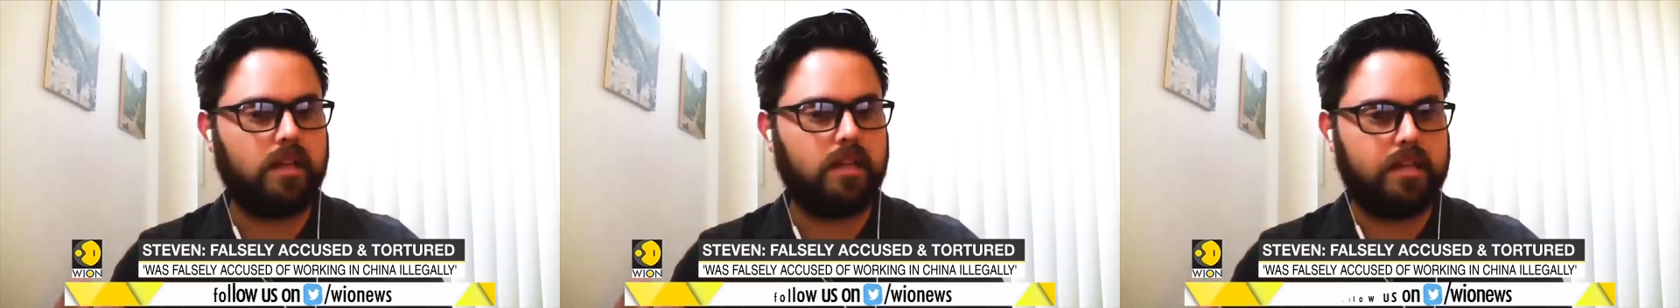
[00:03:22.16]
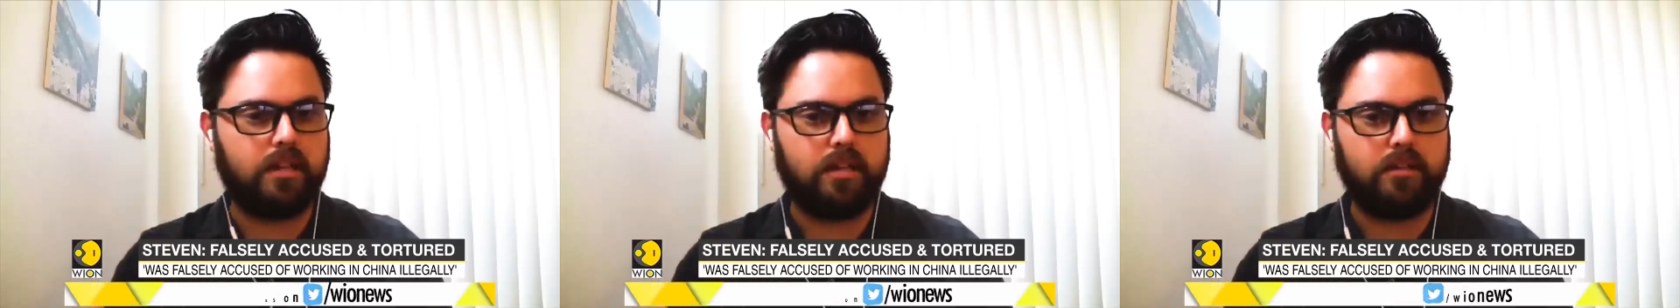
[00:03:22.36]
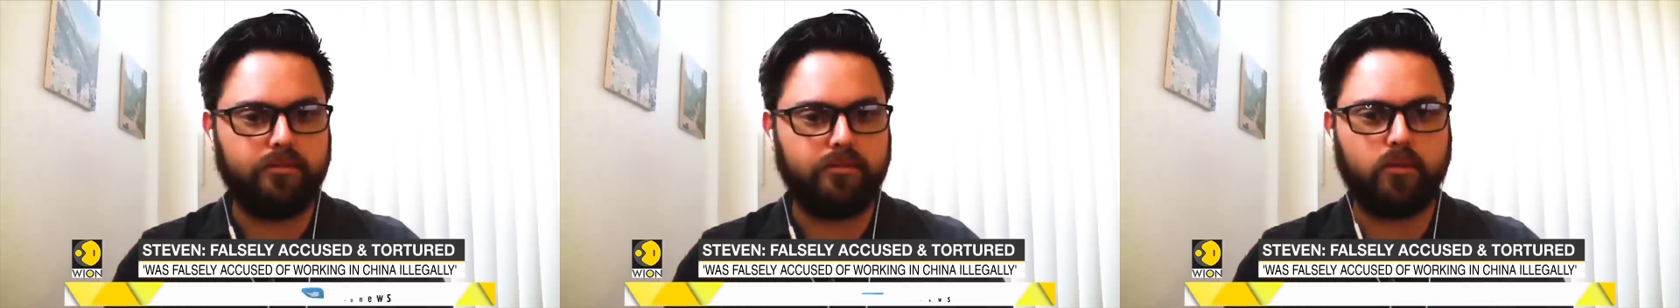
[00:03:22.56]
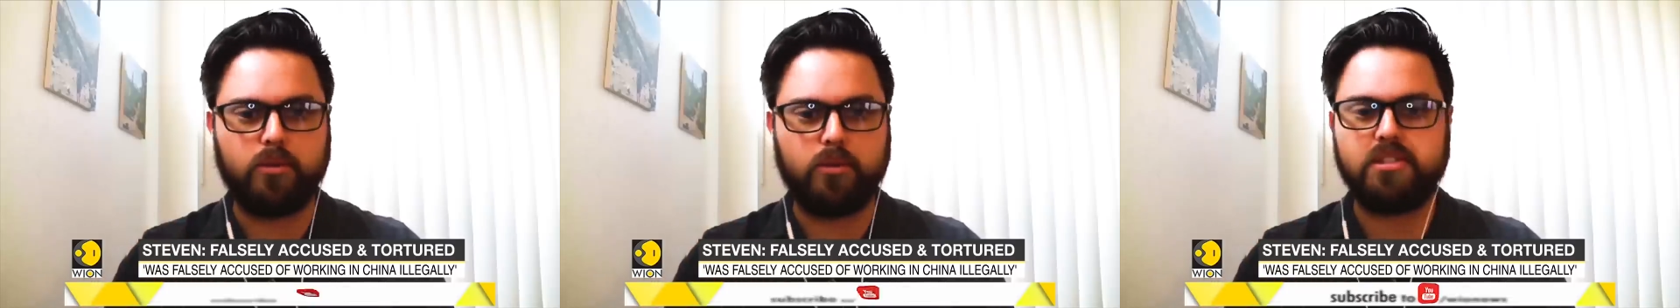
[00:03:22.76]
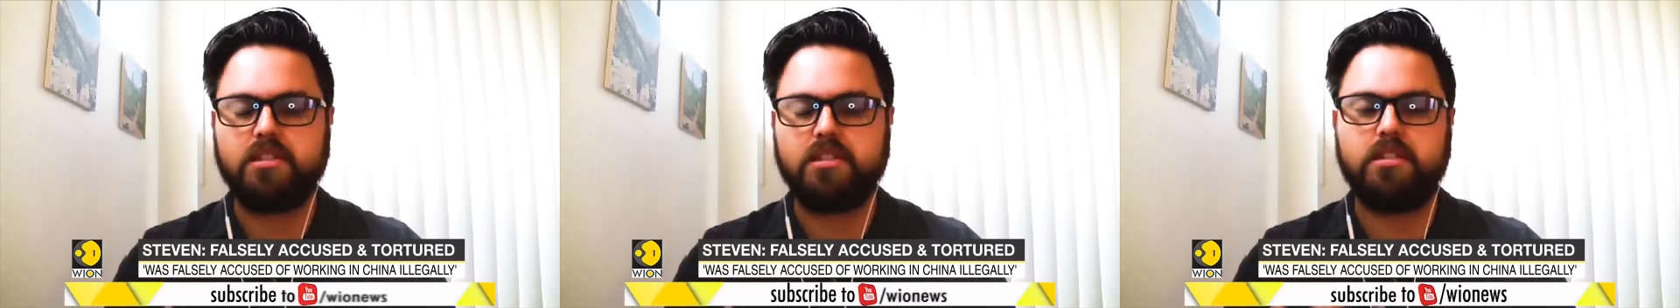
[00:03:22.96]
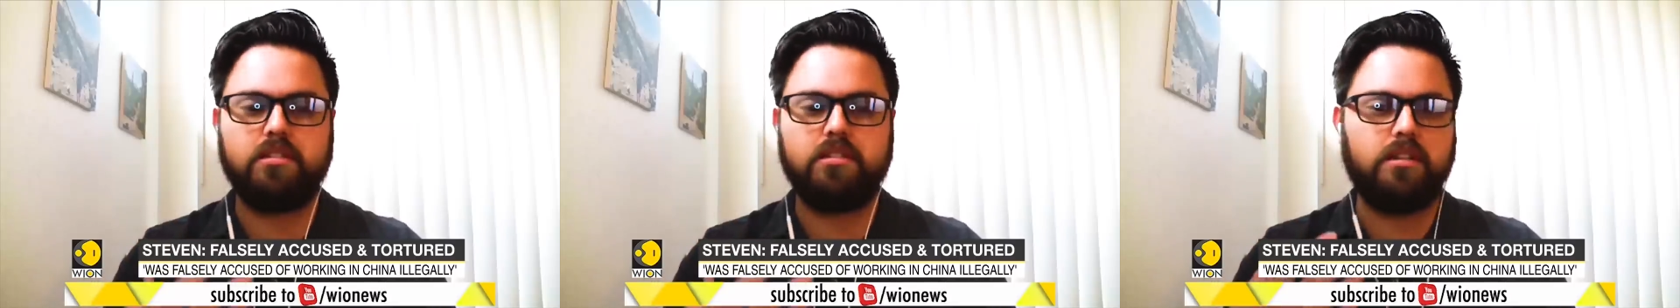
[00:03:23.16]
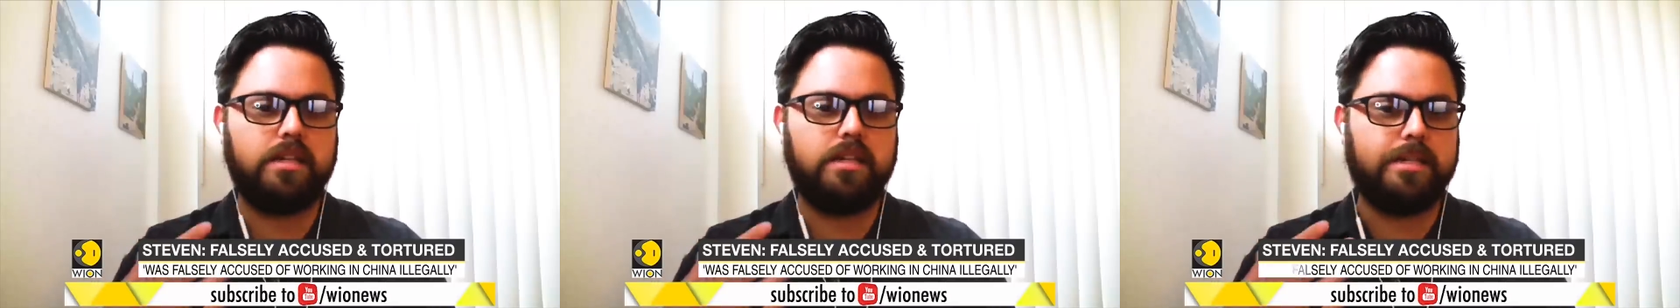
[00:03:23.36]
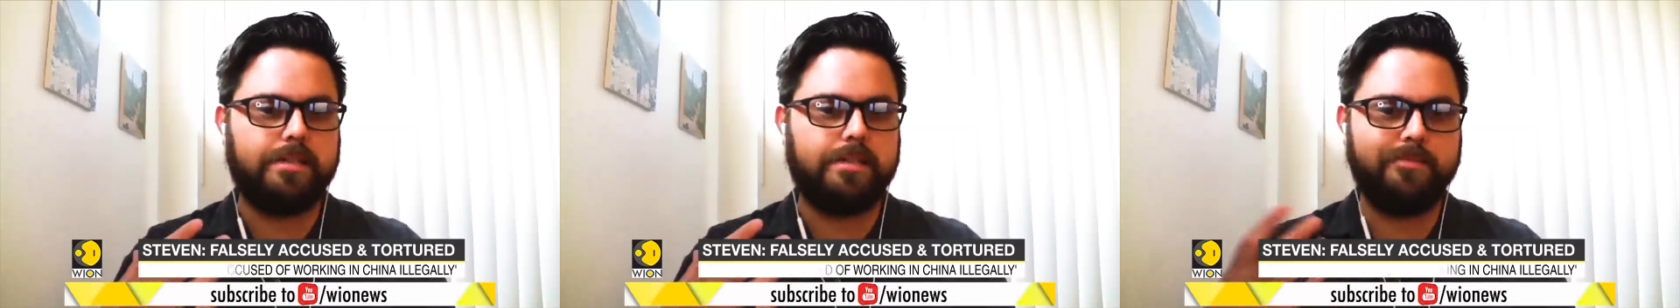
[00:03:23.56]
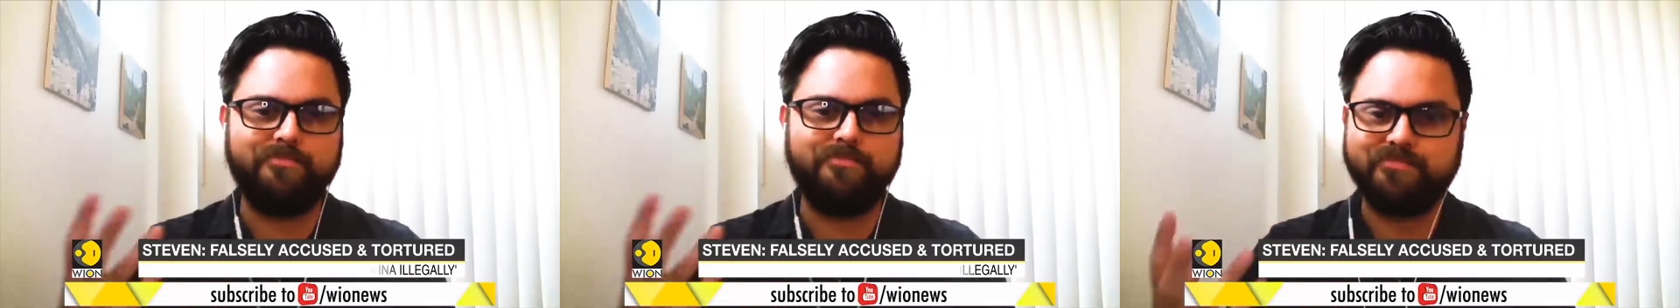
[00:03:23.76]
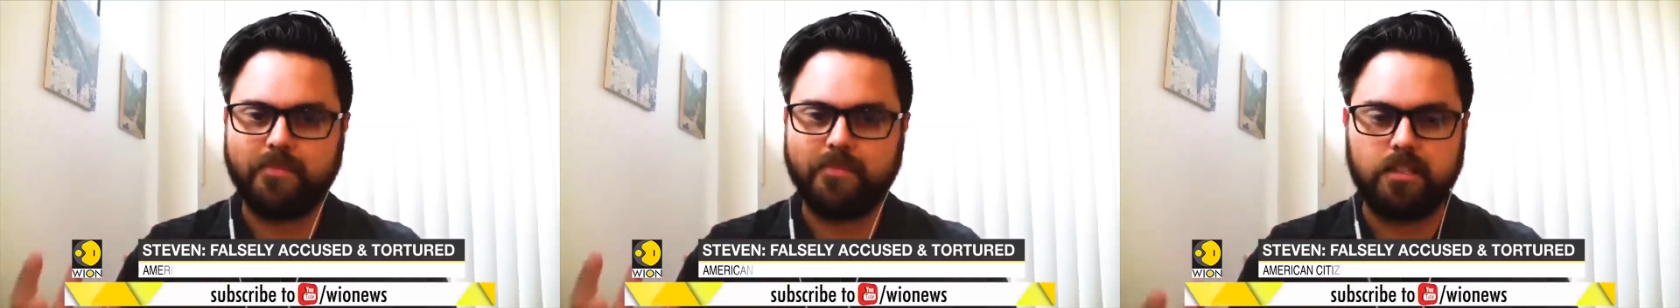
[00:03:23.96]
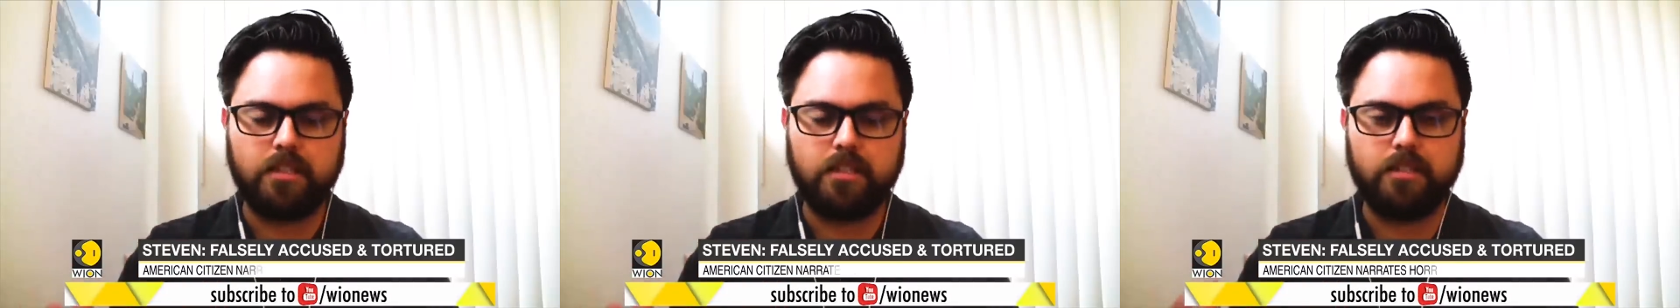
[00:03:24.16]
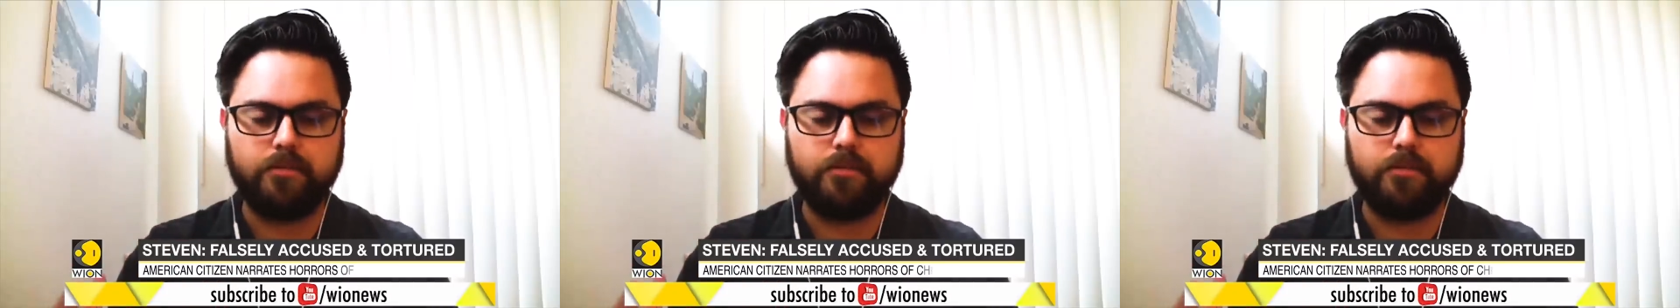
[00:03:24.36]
and, and forced. Um, uh,